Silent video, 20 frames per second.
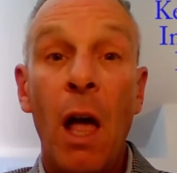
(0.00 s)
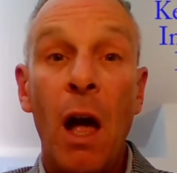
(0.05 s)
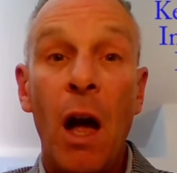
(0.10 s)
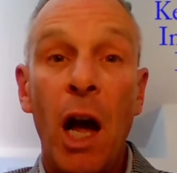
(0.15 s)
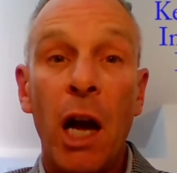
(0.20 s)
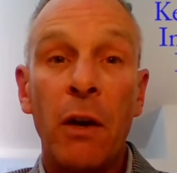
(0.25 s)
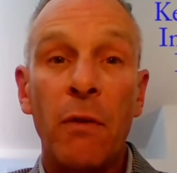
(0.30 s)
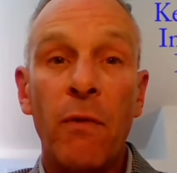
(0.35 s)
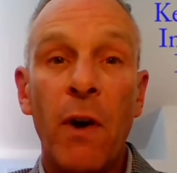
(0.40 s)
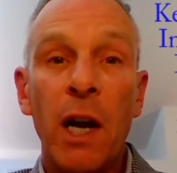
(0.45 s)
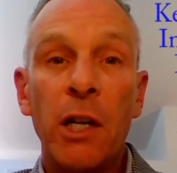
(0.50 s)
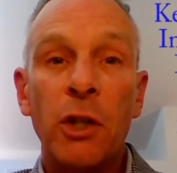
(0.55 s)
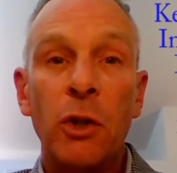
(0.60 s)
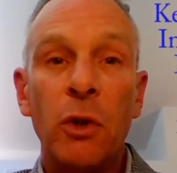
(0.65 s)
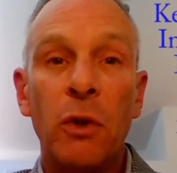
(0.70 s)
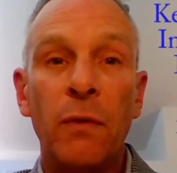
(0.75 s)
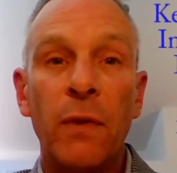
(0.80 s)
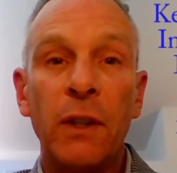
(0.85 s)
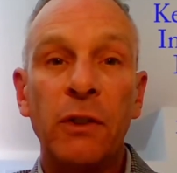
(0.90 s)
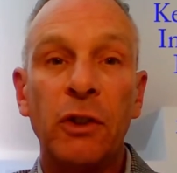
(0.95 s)
I invite you
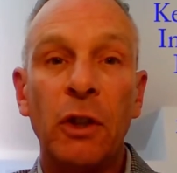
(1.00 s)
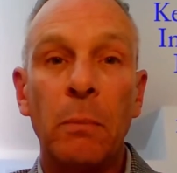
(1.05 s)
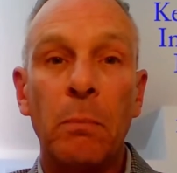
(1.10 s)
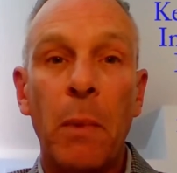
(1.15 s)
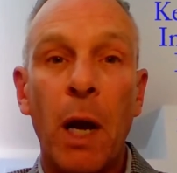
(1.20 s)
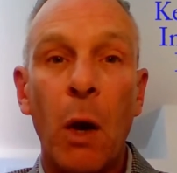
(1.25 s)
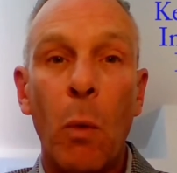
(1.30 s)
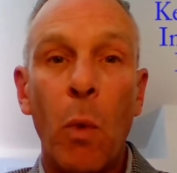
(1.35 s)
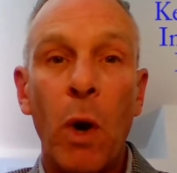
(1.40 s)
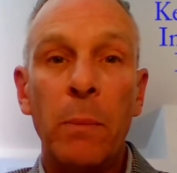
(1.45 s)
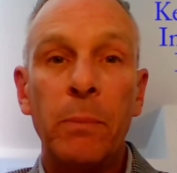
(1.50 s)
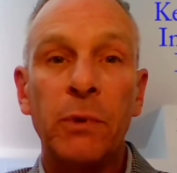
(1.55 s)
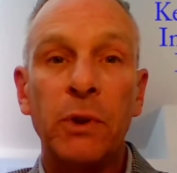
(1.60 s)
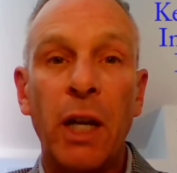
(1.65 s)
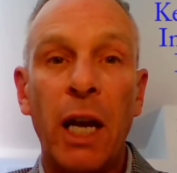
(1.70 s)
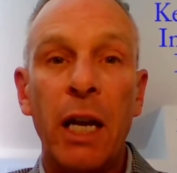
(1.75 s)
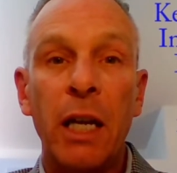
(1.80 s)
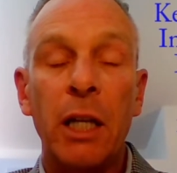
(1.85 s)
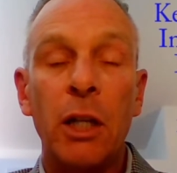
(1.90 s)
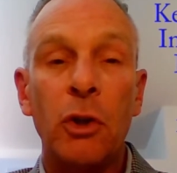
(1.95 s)
to visit my
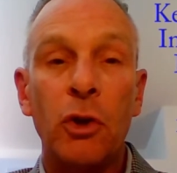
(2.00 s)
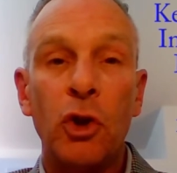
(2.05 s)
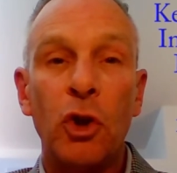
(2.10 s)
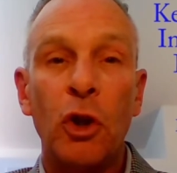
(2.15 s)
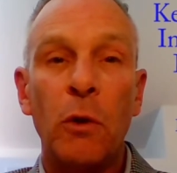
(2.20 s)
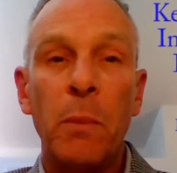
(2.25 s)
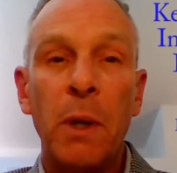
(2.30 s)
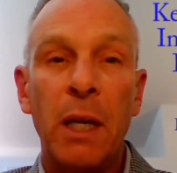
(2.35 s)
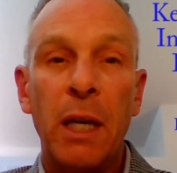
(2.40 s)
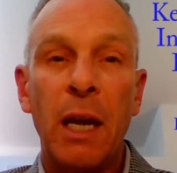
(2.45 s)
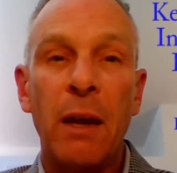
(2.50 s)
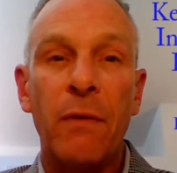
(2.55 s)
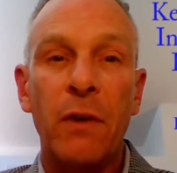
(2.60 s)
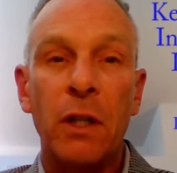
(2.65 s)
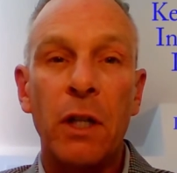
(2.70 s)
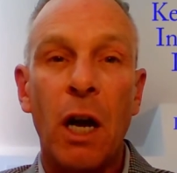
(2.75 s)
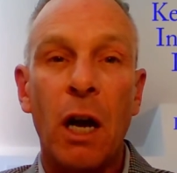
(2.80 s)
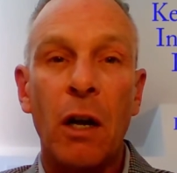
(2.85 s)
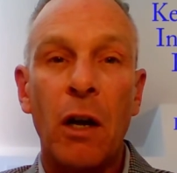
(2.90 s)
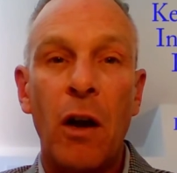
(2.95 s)
website,
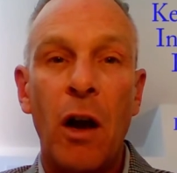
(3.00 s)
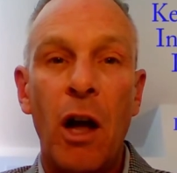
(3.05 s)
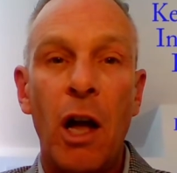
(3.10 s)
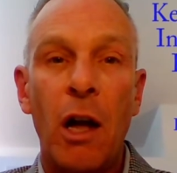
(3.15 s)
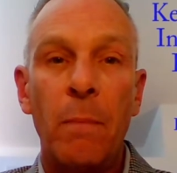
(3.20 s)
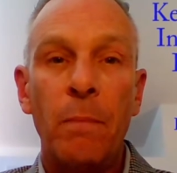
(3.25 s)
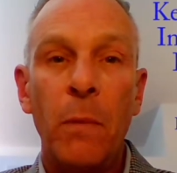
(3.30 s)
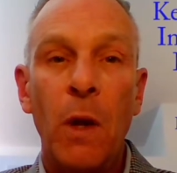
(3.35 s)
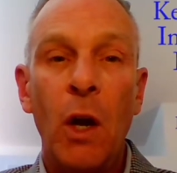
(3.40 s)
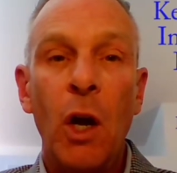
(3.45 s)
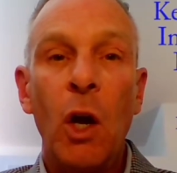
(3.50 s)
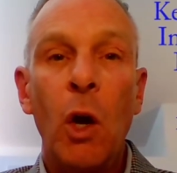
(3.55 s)
insuremekevin.com,